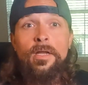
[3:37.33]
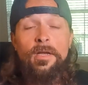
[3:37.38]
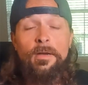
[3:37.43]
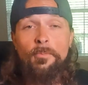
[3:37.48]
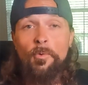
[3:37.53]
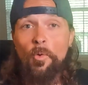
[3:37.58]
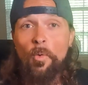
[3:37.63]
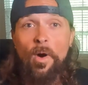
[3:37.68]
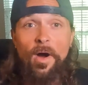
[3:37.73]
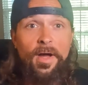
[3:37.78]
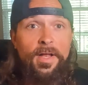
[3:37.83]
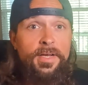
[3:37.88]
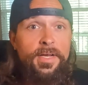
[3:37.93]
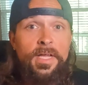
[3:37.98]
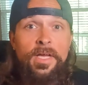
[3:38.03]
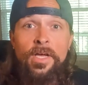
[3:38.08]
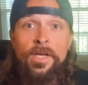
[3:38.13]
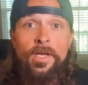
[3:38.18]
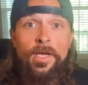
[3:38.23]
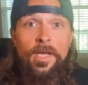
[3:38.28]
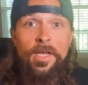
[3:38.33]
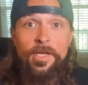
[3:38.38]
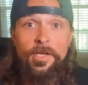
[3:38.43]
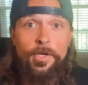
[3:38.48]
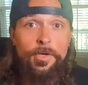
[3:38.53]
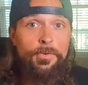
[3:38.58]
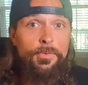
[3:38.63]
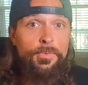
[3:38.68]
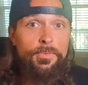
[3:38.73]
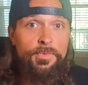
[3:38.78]
Number one,
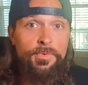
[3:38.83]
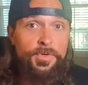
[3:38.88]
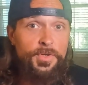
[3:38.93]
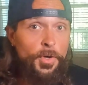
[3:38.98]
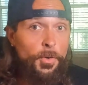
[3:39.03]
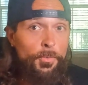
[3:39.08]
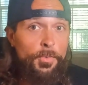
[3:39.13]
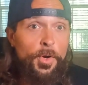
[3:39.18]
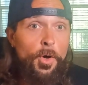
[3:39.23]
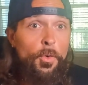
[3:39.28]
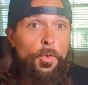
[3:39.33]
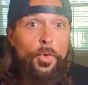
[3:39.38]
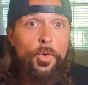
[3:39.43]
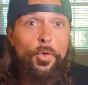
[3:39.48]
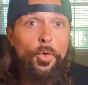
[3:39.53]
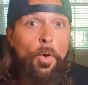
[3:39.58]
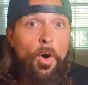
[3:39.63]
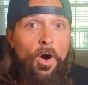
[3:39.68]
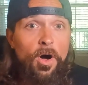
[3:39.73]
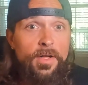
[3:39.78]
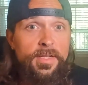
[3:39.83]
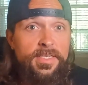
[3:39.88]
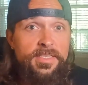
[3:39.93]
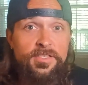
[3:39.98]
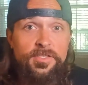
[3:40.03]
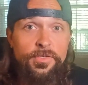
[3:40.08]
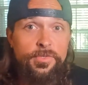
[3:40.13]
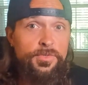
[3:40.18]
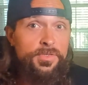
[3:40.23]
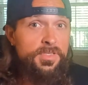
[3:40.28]
you don't know who all
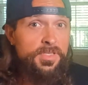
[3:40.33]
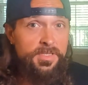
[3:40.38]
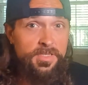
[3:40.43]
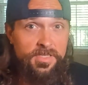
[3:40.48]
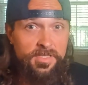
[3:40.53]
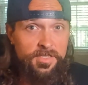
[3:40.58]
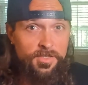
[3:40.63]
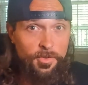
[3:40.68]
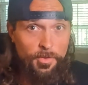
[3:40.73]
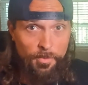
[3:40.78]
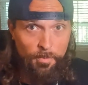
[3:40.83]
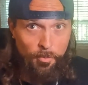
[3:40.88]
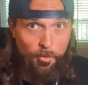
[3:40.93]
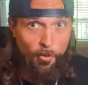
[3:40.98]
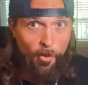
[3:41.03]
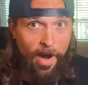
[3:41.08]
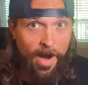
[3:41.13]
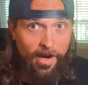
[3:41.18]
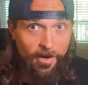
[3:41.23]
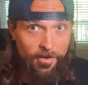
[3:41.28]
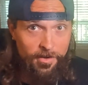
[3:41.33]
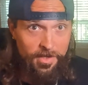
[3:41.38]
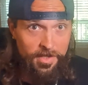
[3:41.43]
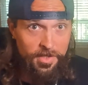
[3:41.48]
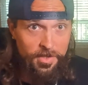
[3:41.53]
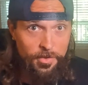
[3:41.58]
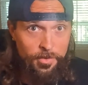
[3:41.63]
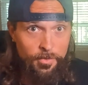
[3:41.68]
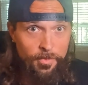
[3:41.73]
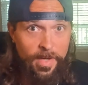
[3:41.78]
has used this suit prior to
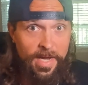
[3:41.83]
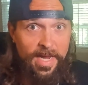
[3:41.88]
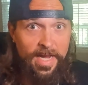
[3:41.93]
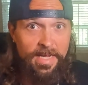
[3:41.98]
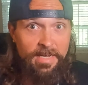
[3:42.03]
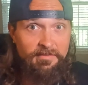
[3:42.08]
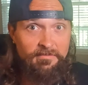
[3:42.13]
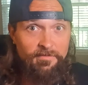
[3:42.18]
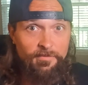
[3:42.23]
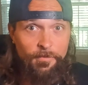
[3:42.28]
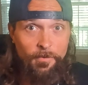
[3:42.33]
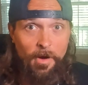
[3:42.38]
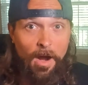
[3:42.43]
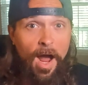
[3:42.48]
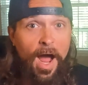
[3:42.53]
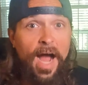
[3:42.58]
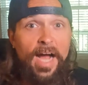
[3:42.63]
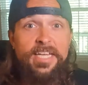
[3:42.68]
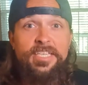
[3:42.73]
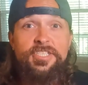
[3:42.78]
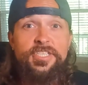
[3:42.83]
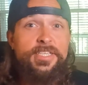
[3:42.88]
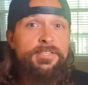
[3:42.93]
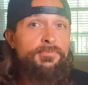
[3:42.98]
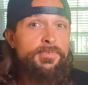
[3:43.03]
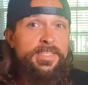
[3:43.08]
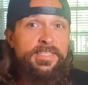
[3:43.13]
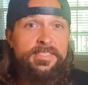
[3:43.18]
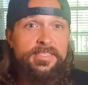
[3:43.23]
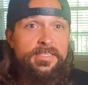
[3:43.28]
you, and for
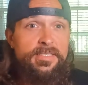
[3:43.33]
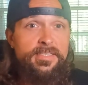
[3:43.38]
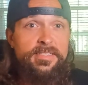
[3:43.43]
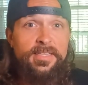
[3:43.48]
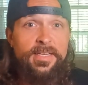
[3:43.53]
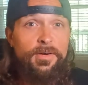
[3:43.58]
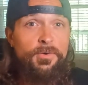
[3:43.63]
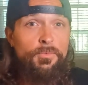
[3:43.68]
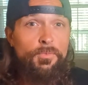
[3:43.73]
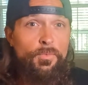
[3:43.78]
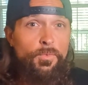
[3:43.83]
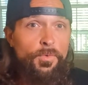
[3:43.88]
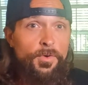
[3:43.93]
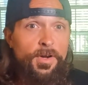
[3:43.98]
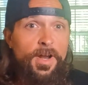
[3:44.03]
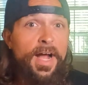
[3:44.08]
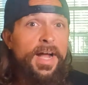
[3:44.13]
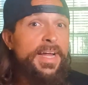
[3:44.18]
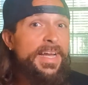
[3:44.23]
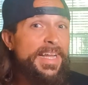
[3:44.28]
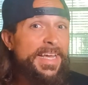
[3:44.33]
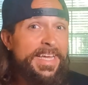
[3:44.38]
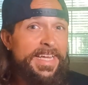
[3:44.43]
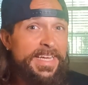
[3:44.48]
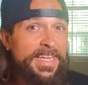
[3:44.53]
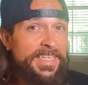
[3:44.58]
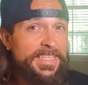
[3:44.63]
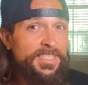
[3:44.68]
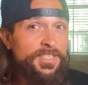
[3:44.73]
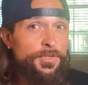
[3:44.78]
hygiene reasons that we're not going to
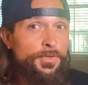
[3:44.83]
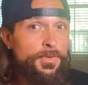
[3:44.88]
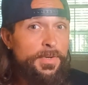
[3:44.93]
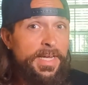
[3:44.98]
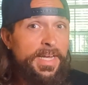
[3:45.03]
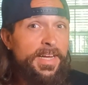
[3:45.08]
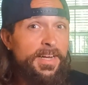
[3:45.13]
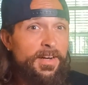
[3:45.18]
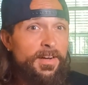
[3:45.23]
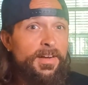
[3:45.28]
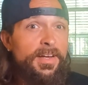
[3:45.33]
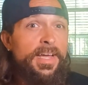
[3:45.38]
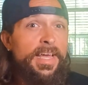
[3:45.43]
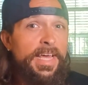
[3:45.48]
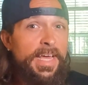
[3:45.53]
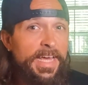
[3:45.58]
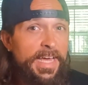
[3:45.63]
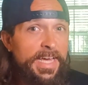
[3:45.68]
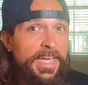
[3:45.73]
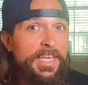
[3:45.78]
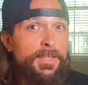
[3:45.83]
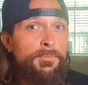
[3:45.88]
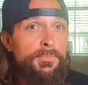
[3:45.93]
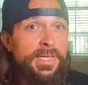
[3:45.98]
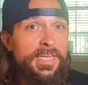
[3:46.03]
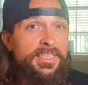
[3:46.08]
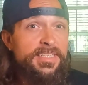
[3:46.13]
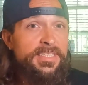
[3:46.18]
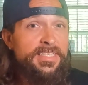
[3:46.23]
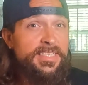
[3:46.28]
get into here, it can
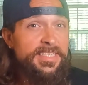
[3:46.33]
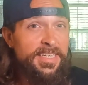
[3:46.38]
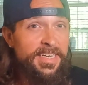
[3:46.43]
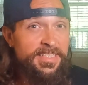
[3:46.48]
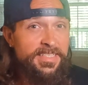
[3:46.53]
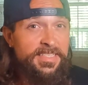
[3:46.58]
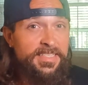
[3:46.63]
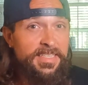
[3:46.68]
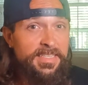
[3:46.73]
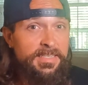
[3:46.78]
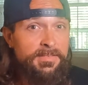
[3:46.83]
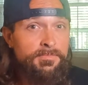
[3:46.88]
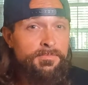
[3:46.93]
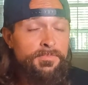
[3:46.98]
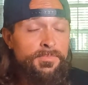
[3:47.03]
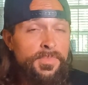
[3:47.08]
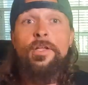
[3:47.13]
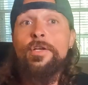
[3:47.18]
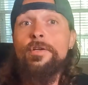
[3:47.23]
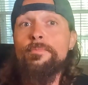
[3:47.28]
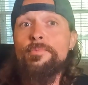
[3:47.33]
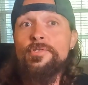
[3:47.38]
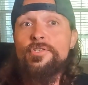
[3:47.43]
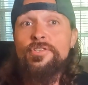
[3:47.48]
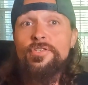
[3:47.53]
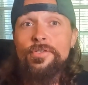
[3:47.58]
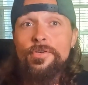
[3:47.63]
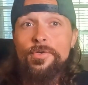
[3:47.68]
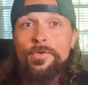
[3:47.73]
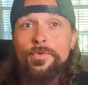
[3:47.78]
be disgusting. Number
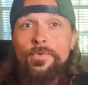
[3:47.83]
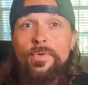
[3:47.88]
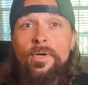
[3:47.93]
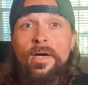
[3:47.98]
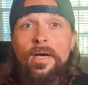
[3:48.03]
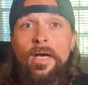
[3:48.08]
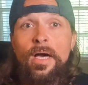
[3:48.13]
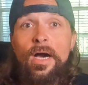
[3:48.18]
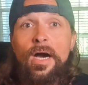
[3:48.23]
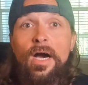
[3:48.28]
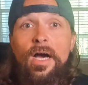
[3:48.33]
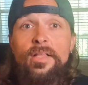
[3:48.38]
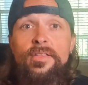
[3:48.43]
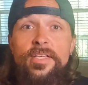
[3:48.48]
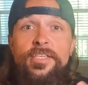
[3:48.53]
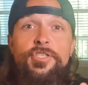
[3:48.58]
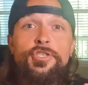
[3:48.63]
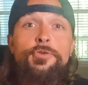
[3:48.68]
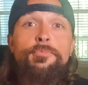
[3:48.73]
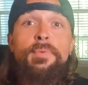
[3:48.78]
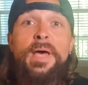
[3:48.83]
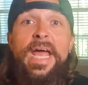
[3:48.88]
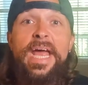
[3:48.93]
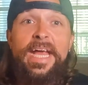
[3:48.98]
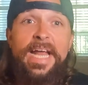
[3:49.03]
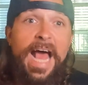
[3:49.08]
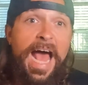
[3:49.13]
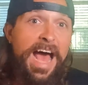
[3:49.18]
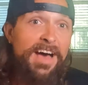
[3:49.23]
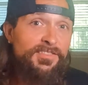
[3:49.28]
two, unless you
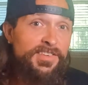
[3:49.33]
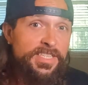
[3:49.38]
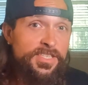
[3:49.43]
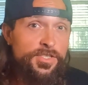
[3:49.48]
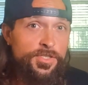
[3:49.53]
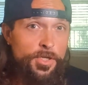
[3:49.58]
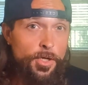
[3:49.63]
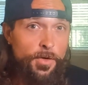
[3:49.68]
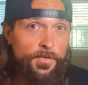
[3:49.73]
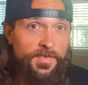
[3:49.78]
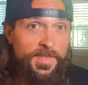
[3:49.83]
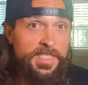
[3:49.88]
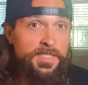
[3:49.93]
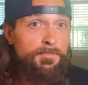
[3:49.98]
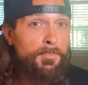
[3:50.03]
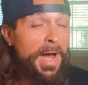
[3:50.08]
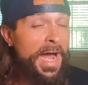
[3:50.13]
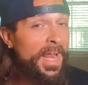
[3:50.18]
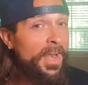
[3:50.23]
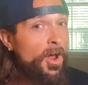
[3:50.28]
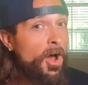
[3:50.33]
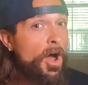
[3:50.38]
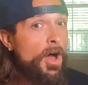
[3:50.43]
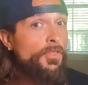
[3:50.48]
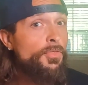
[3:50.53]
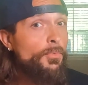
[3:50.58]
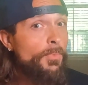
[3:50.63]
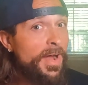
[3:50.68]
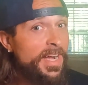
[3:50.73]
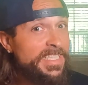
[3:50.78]
pay to have it serviced by an
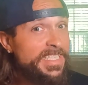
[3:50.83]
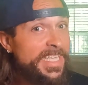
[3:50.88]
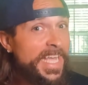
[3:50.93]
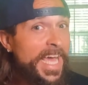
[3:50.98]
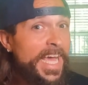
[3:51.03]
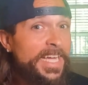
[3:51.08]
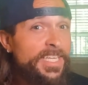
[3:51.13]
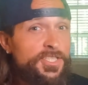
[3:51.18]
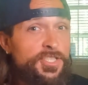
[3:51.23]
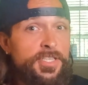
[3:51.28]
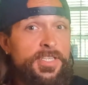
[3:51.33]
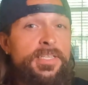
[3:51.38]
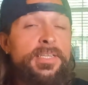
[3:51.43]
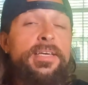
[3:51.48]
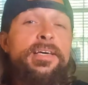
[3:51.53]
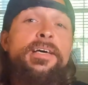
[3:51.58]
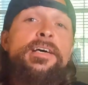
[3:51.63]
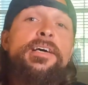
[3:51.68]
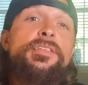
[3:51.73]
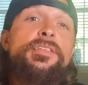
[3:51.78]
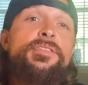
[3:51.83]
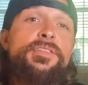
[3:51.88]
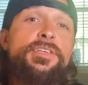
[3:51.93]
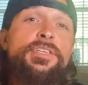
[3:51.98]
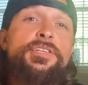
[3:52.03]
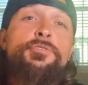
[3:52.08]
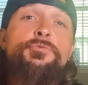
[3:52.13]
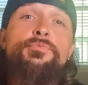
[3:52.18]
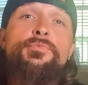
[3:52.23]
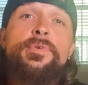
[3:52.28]
authorized agent,
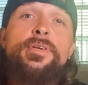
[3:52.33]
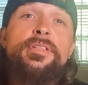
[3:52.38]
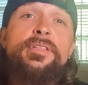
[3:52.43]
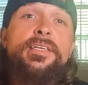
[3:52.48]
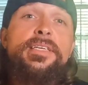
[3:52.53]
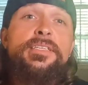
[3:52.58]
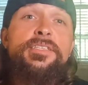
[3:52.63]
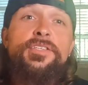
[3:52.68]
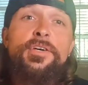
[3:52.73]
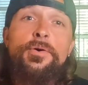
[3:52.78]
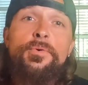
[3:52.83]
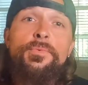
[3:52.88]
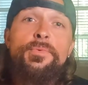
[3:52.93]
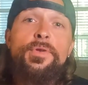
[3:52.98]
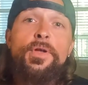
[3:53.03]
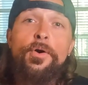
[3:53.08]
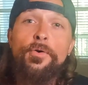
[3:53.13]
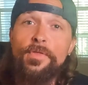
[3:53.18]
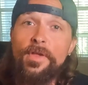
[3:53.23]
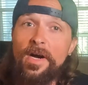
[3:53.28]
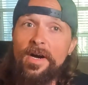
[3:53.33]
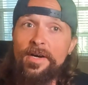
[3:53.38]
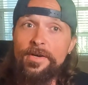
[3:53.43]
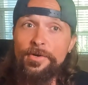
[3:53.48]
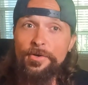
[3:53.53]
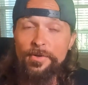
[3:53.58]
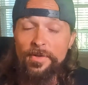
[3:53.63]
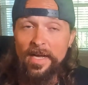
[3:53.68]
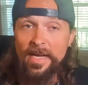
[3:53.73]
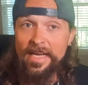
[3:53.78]
then you really don't know the
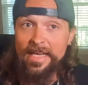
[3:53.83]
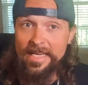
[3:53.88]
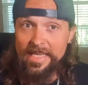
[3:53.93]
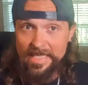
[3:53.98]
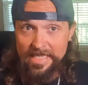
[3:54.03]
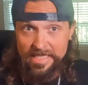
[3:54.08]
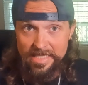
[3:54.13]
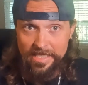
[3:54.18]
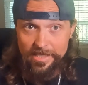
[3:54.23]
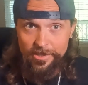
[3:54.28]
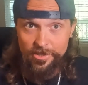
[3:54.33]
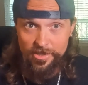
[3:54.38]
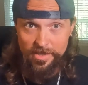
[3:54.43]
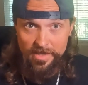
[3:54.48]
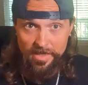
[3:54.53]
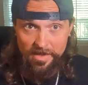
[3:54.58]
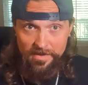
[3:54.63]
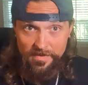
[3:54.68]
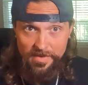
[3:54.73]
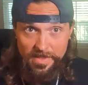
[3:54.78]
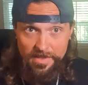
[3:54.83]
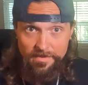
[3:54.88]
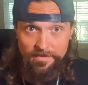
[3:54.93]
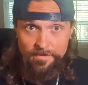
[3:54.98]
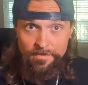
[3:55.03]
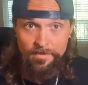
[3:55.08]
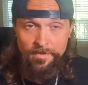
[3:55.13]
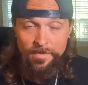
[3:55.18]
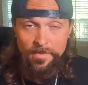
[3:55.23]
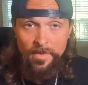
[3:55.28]
underlying condition of
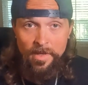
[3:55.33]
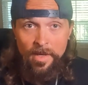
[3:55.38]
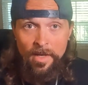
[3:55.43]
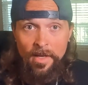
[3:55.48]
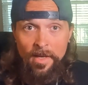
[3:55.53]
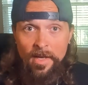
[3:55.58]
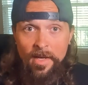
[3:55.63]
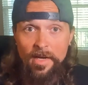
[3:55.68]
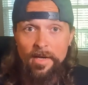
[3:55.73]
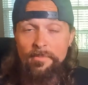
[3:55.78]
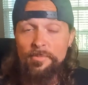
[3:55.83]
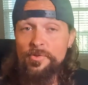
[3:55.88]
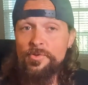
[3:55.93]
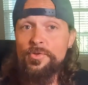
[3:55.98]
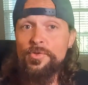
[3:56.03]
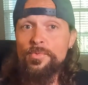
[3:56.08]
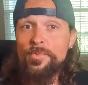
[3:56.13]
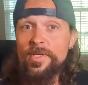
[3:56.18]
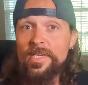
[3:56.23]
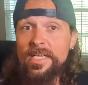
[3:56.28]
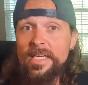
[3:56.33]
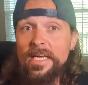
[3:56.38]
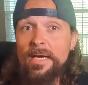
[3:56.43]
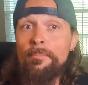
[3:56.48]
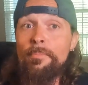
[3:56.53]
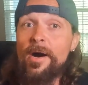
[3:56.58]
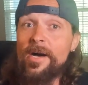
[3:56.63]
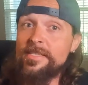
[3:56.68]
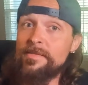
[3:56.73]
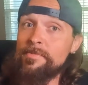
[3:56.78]
it. Number three,
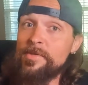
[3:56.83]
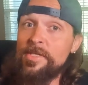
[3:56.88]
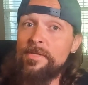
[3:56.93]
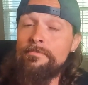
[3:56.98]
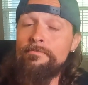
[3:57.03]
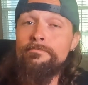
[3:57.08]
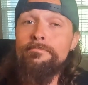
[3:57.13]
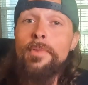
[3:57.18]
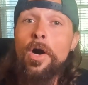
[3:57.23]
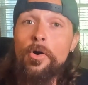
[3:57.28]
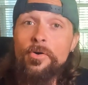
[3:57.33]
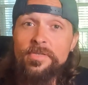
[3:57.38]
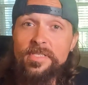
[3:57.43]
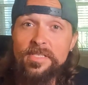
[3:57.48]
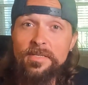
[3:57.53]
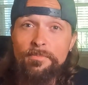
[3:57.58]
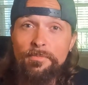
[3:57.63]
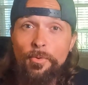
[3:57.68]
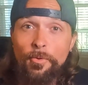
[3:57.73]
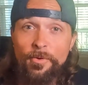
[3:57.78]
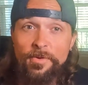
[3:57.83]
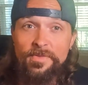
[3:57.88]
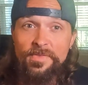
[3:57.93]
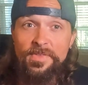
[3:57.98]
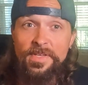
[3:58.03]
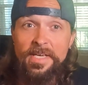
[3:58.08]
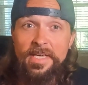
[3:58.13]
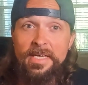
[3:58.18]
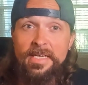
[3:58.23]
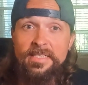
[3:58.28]
and possibly the most important
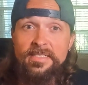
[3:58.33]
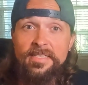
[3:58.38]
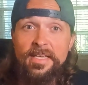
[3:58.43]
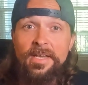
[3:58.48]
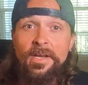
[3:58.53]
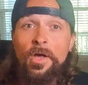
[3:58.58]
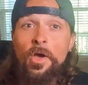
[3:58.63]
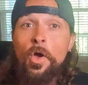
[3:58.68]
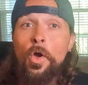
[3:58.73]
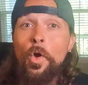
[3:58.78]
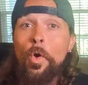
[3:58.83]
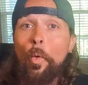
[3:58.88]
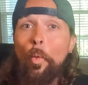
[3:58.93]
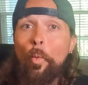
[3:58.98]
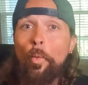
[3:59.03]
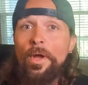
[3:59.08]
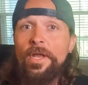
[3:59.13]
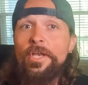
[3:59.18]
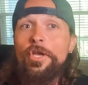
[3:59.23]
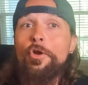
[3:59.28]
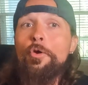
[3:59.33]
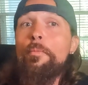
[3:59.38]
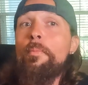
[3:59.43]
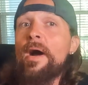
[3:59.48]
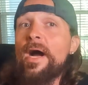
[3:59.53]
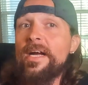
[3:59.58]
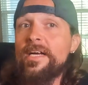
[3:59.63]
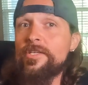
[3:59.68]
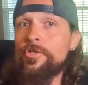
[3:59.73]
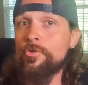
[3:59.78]
thing, is that when you
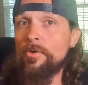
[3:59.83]
buy a